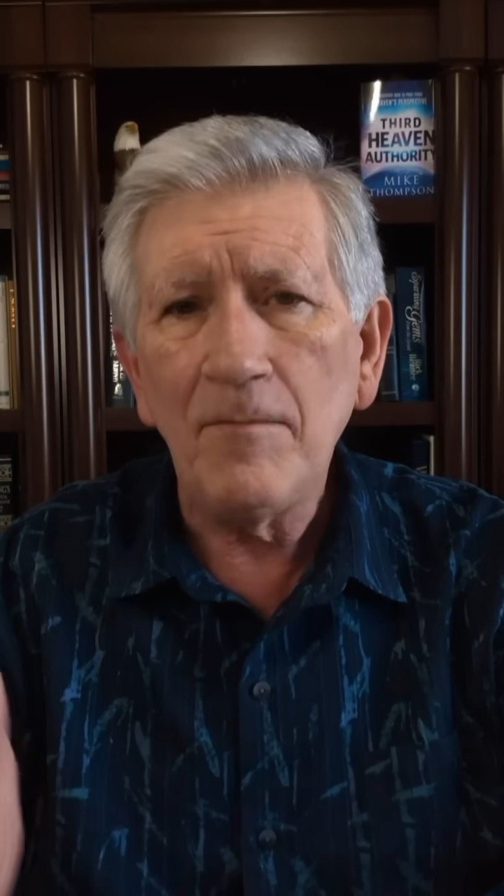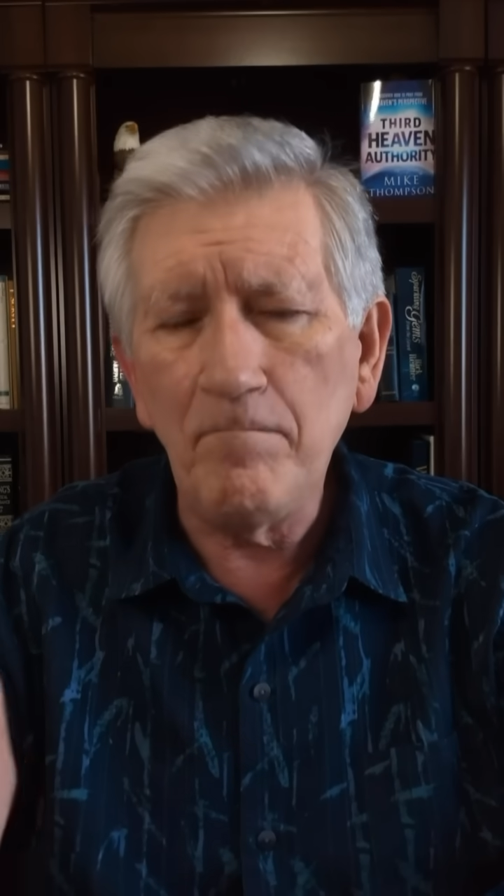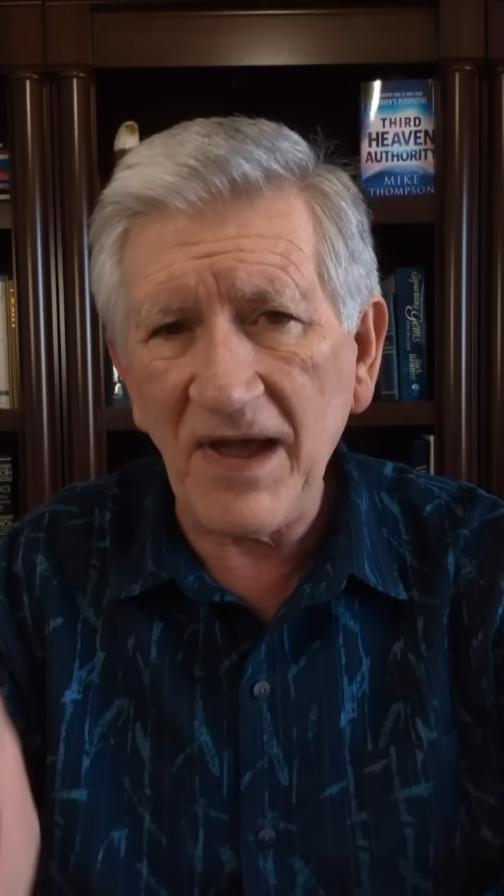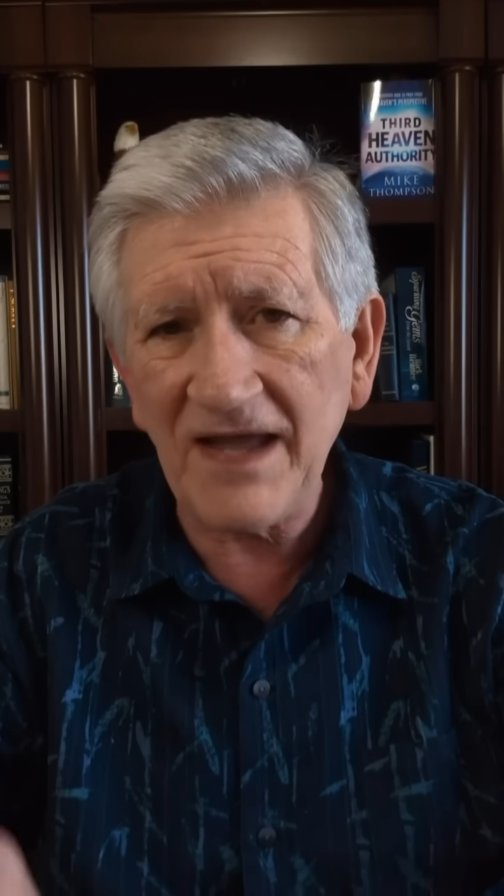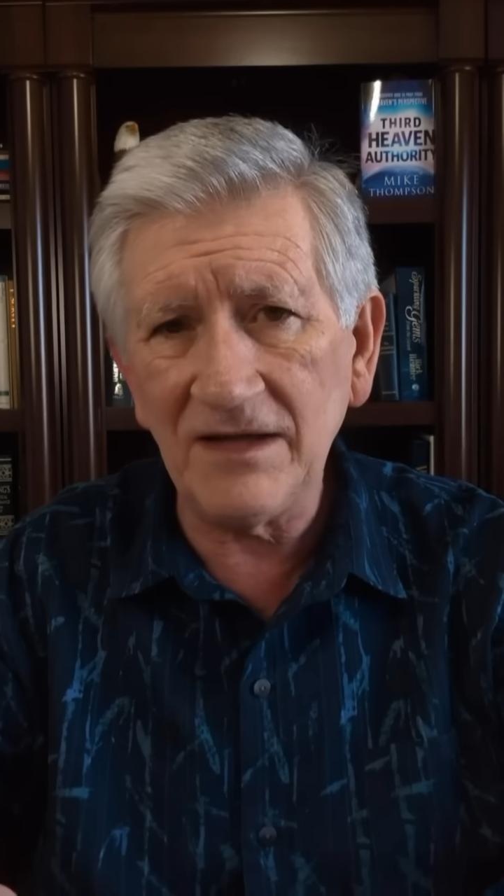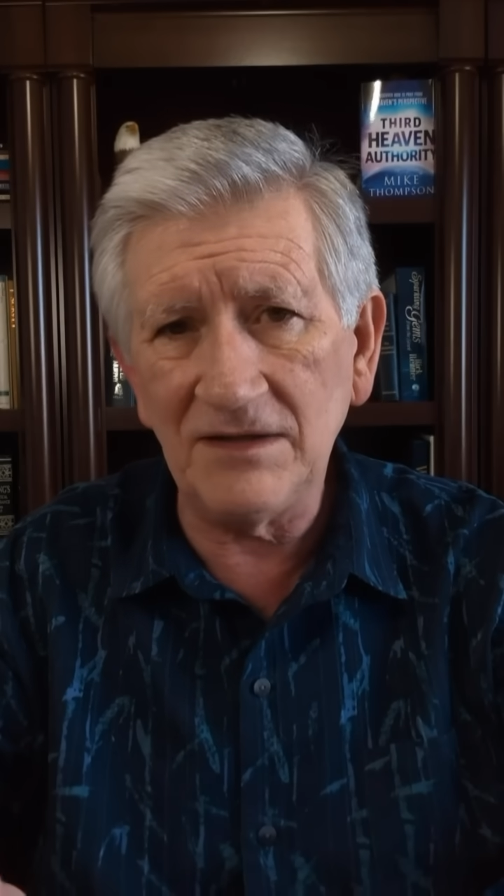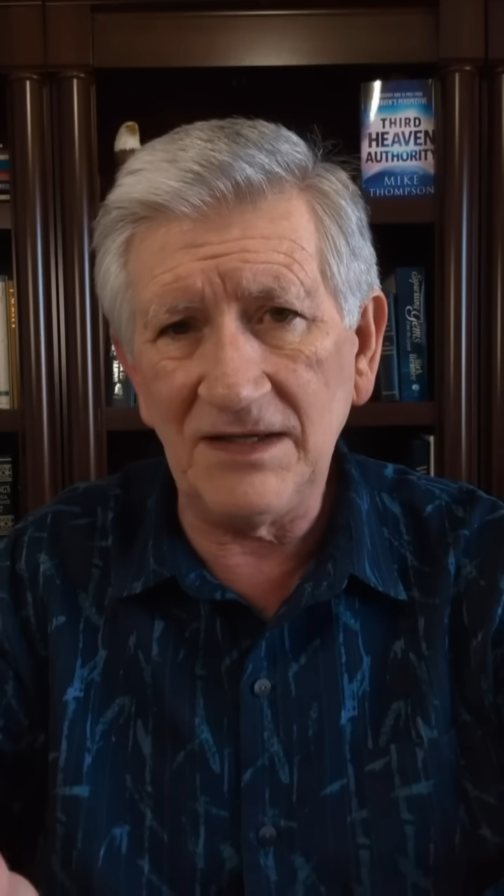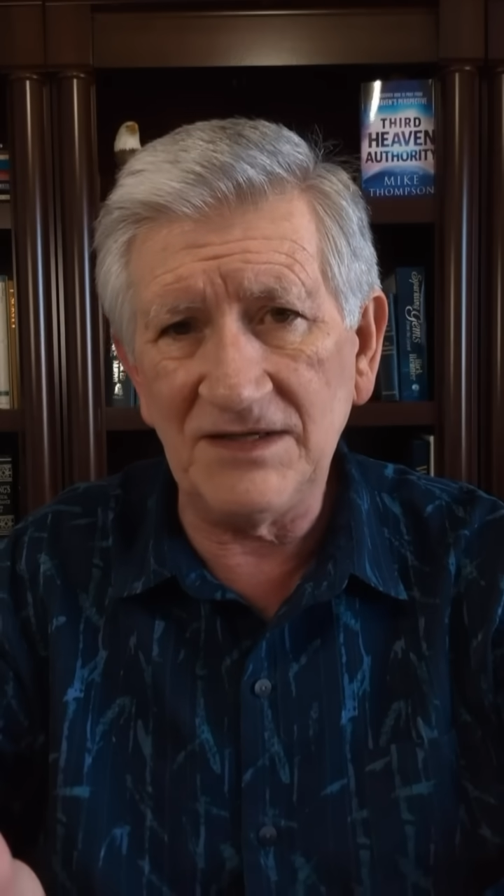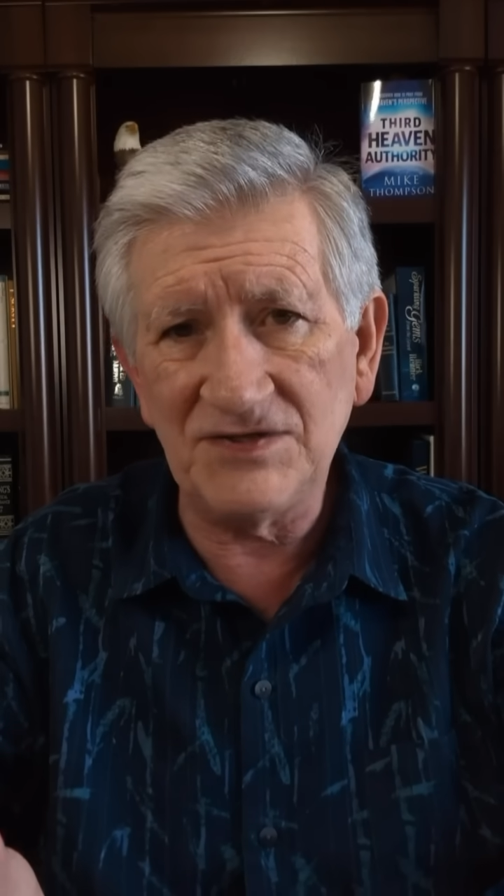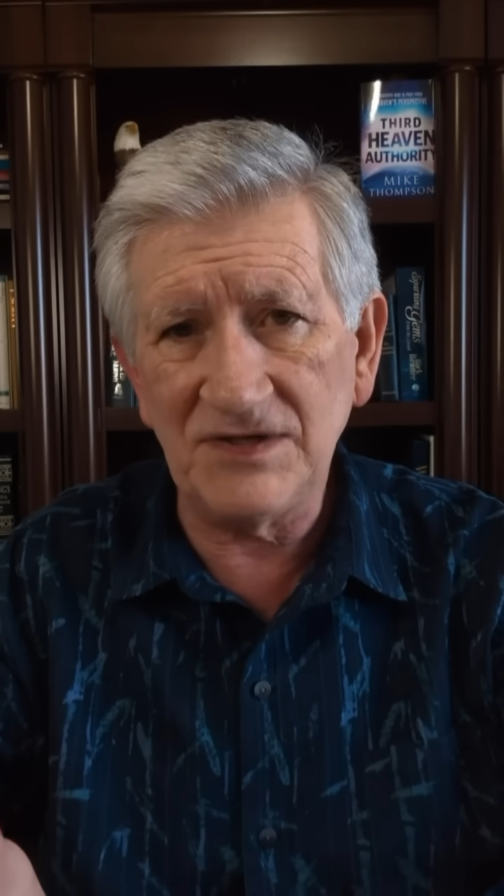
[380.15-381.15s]

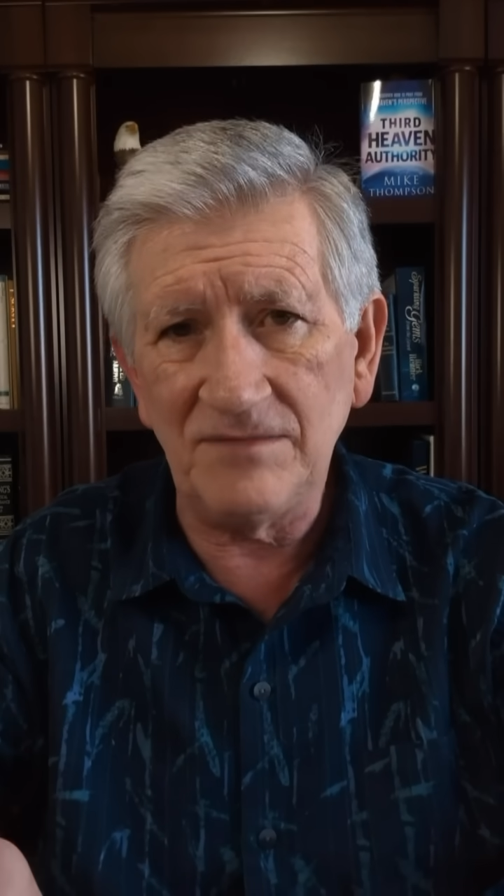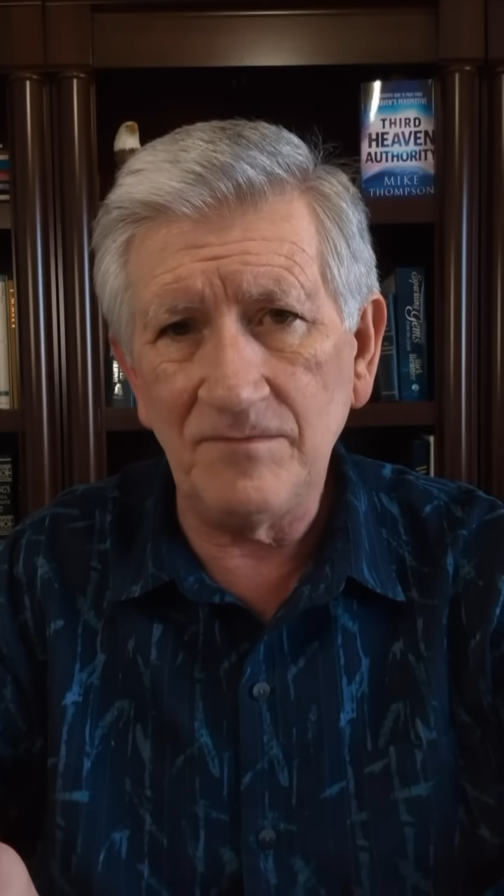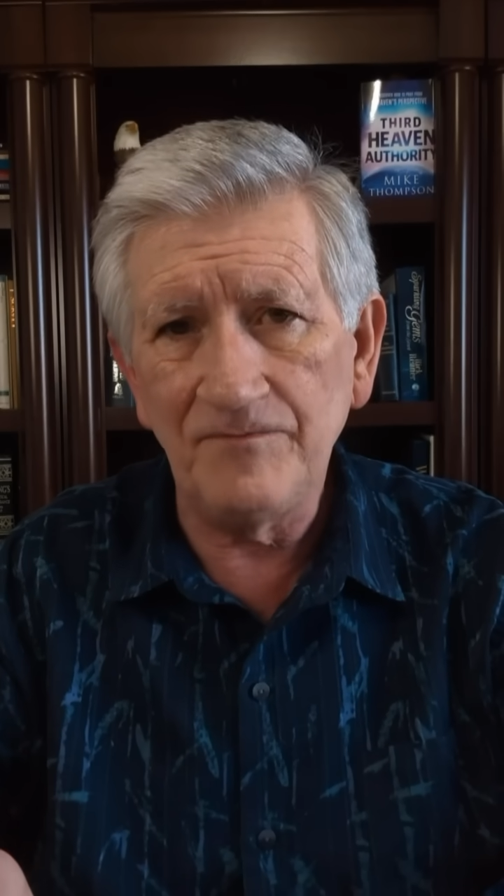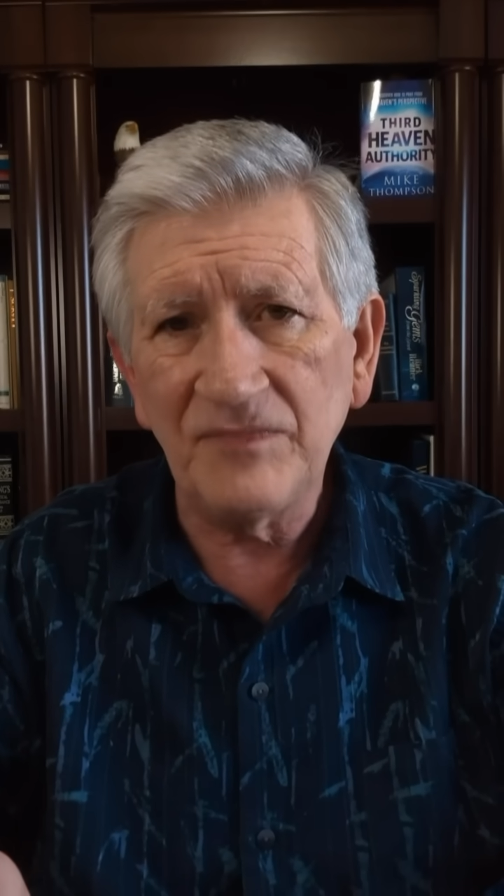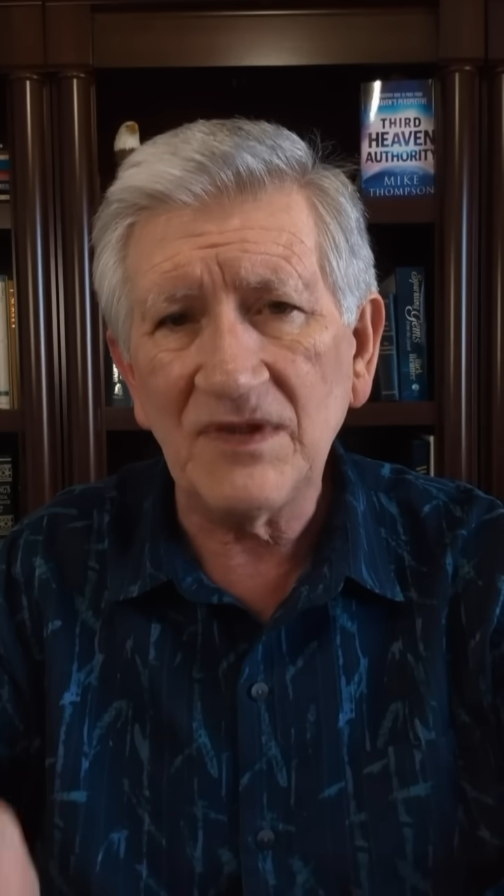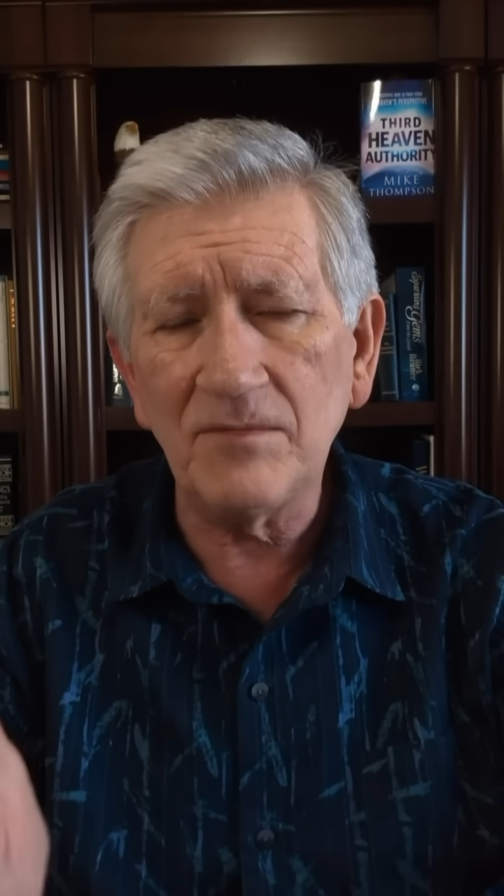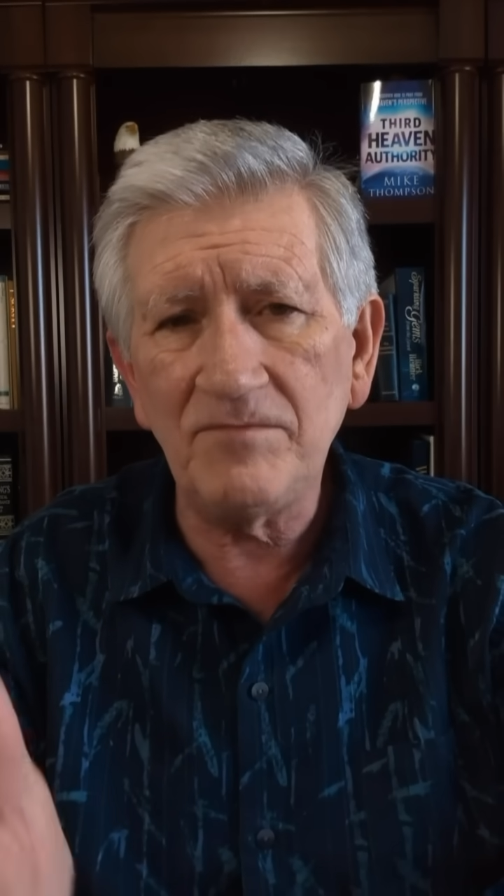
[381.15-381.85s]
Baalism, the